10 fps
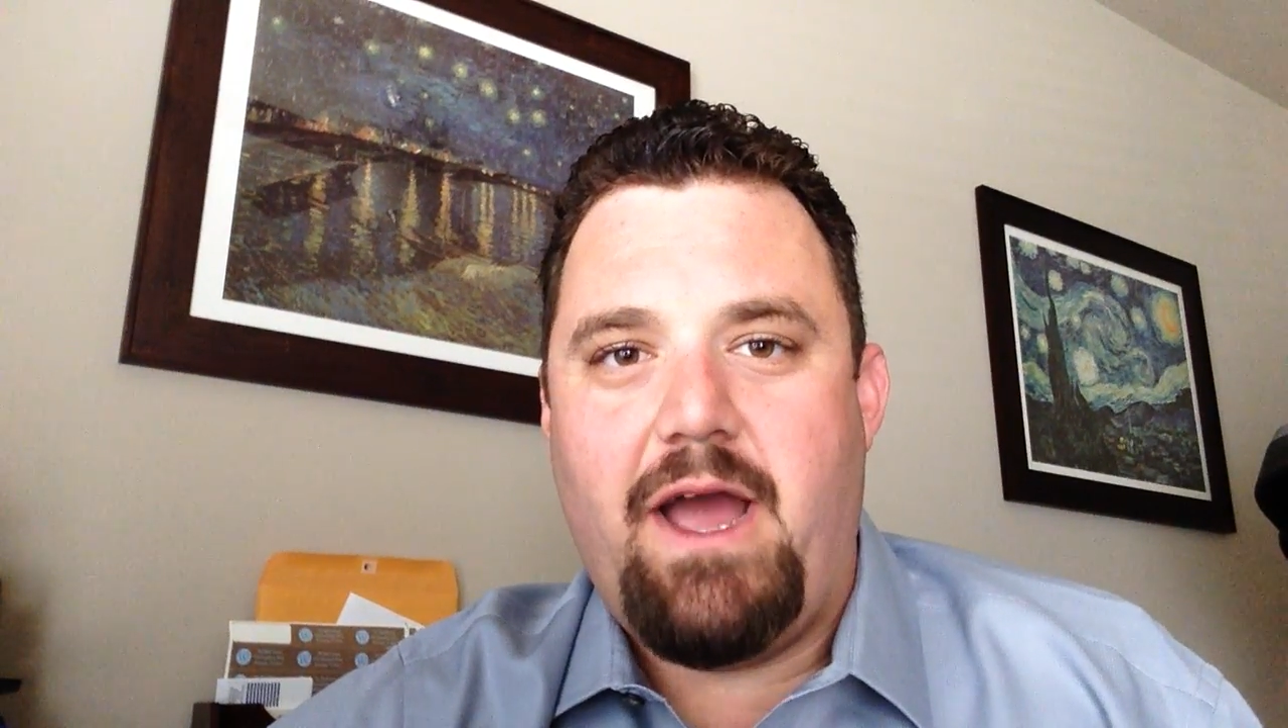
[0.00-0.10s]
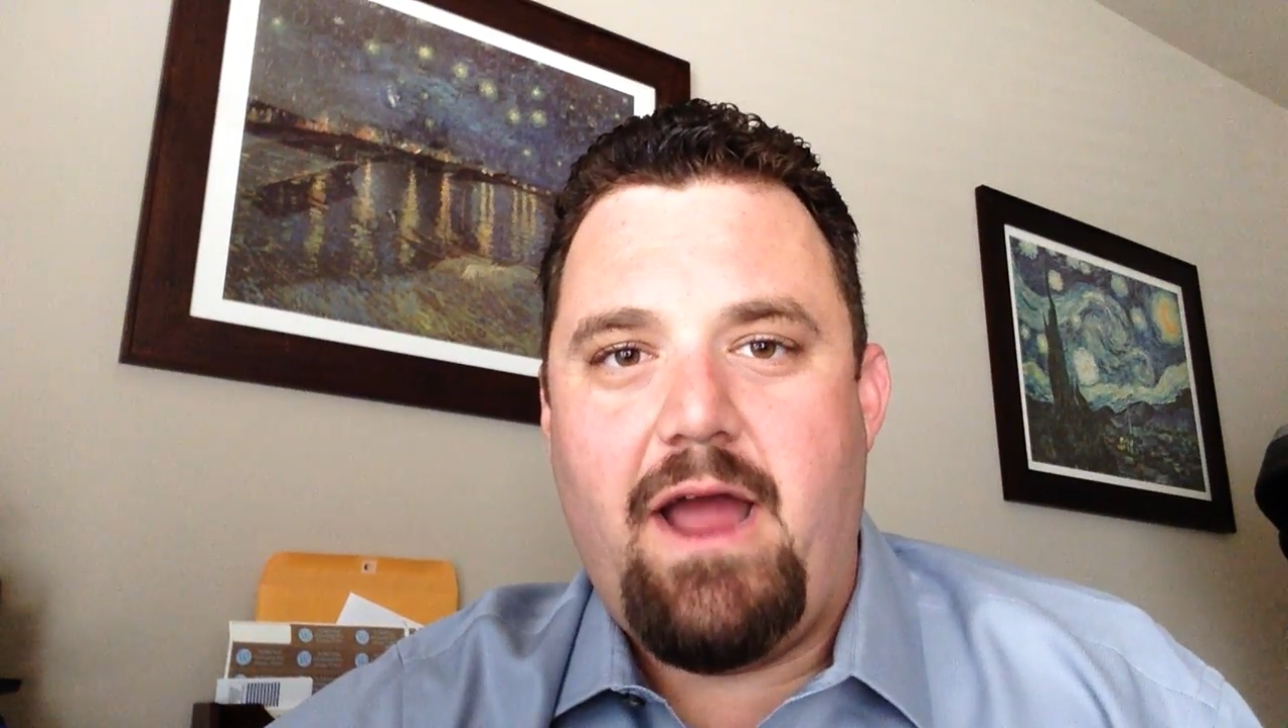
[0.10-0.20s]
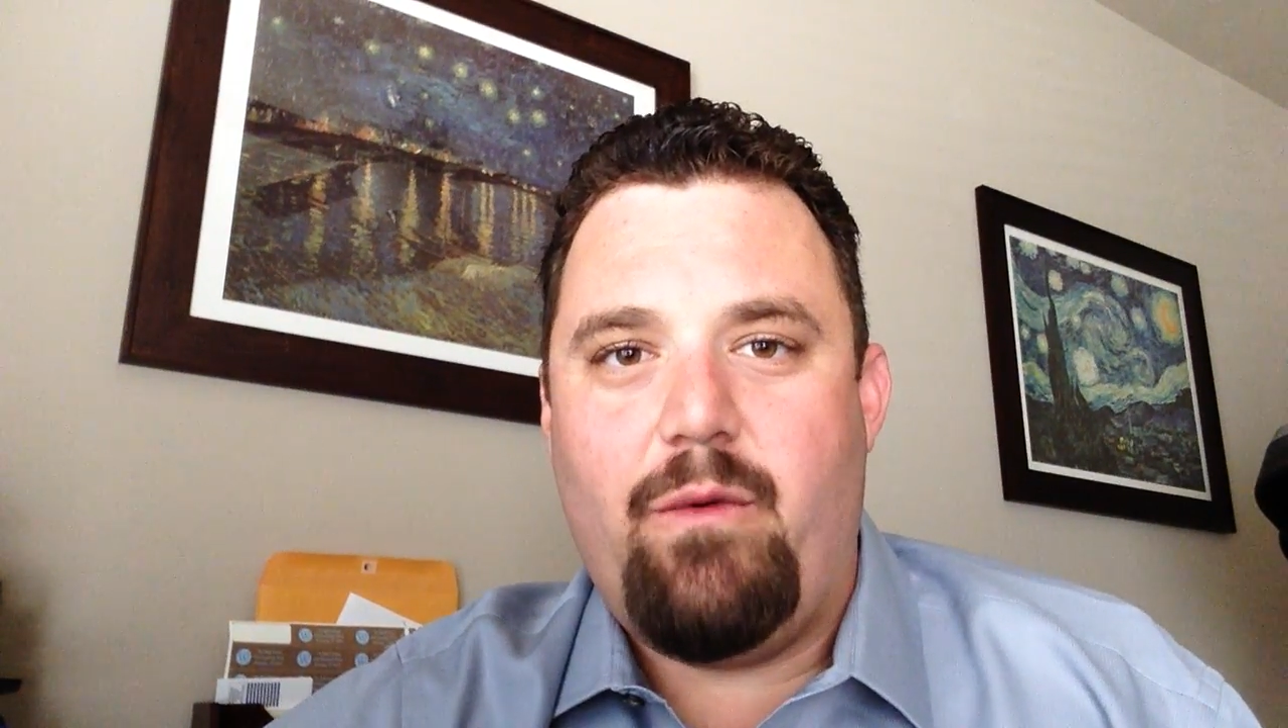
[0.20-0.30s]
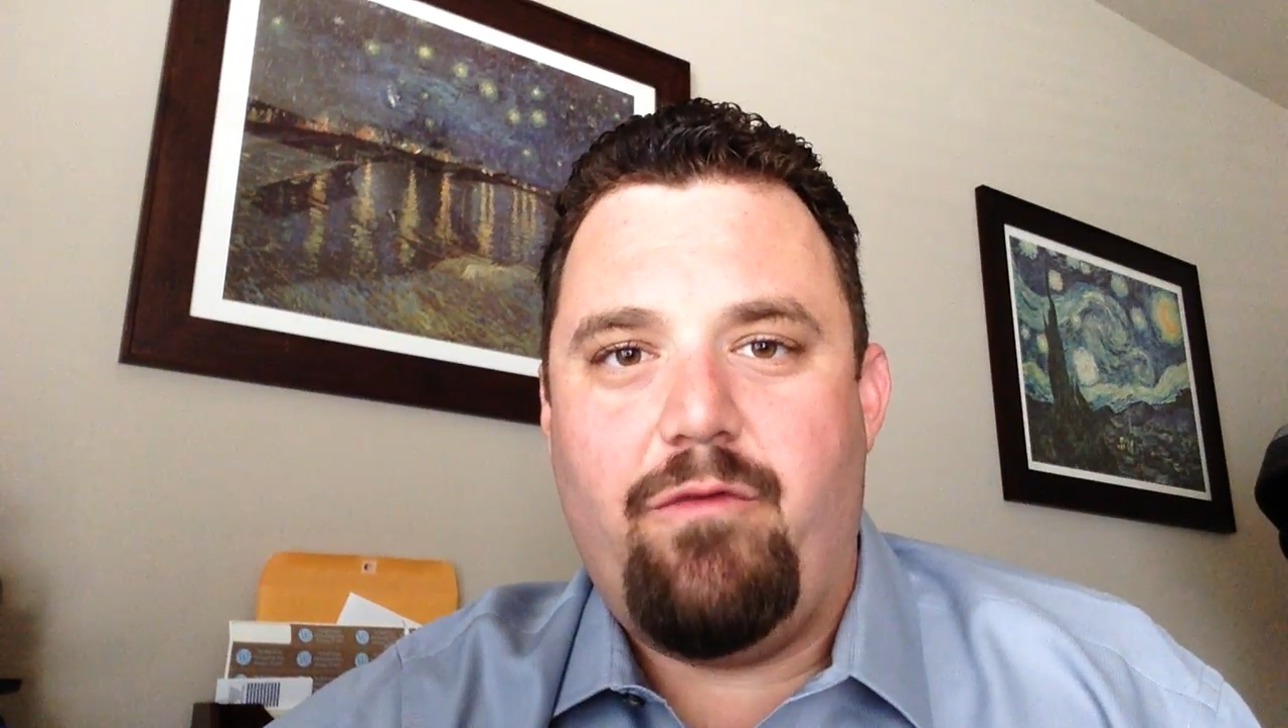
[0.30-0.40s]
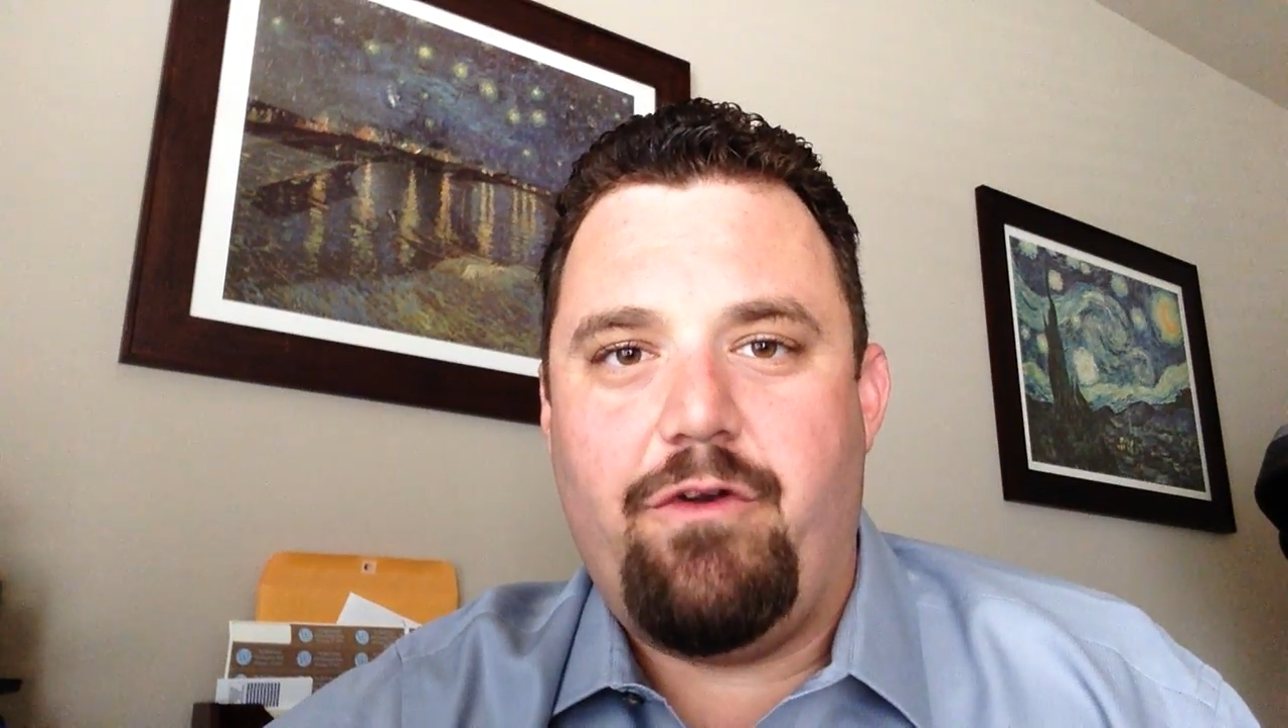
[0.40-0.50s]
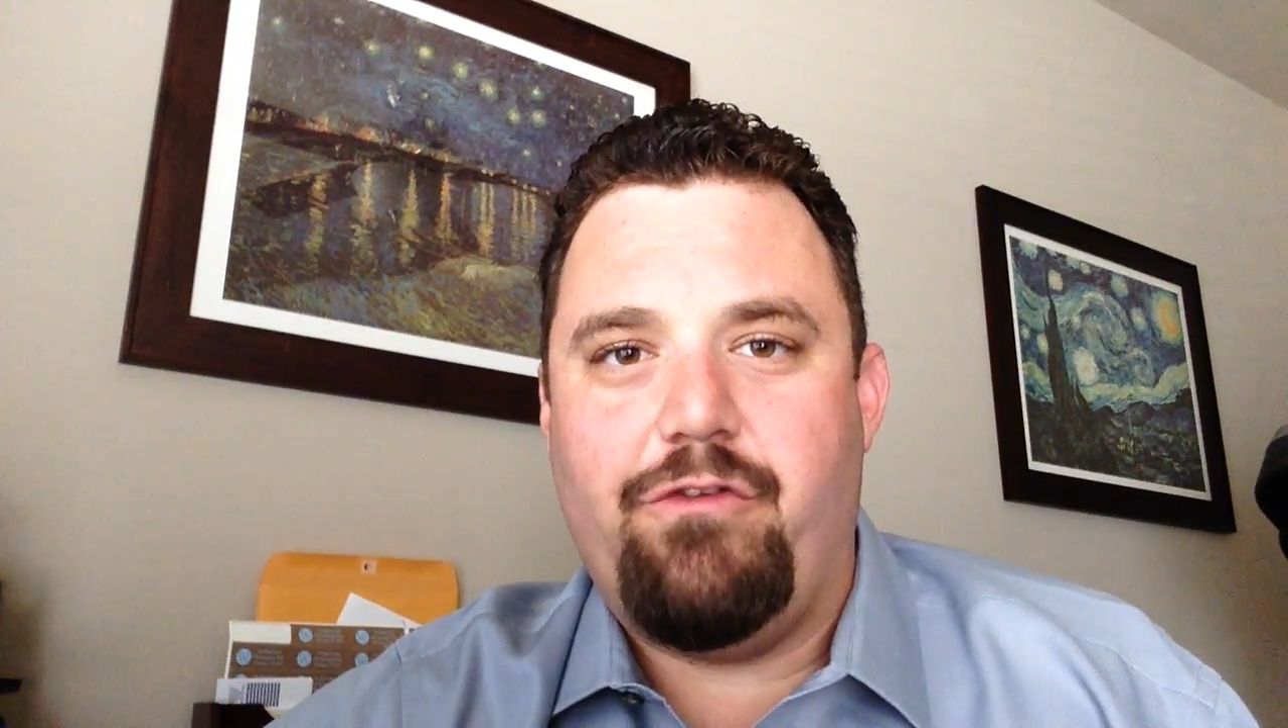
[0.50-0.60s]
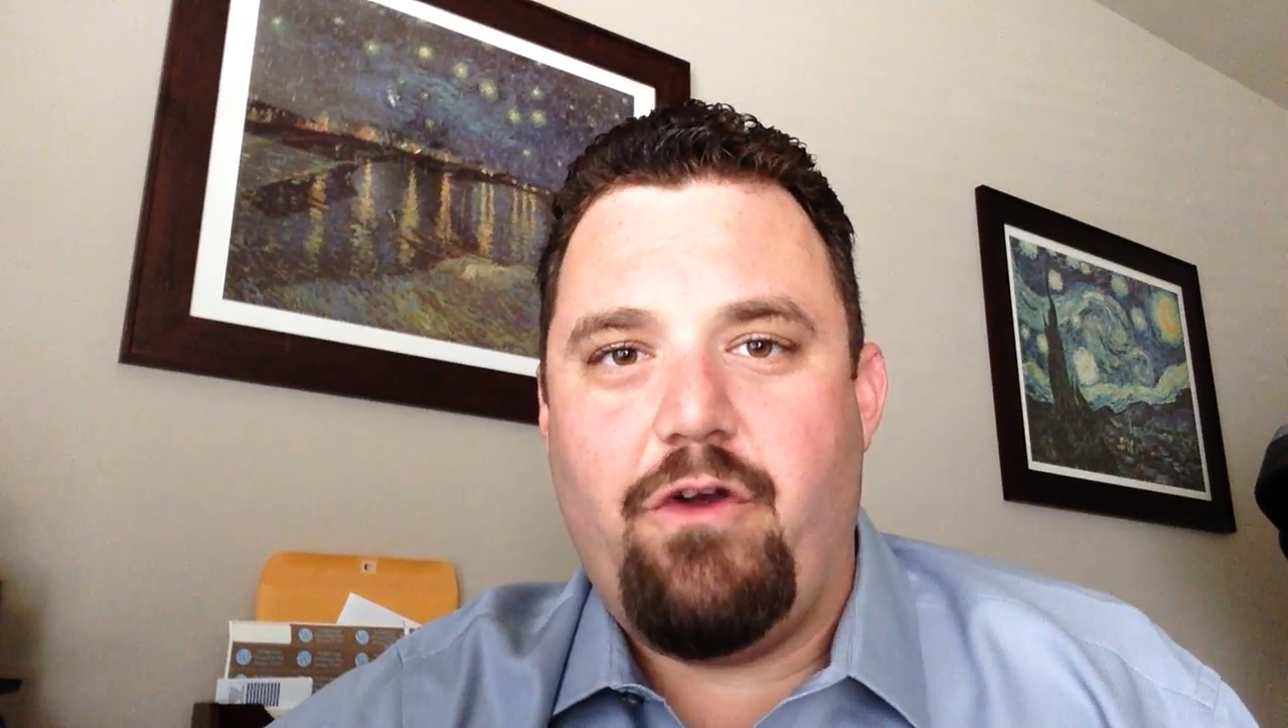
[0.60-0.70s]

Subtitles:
iReverse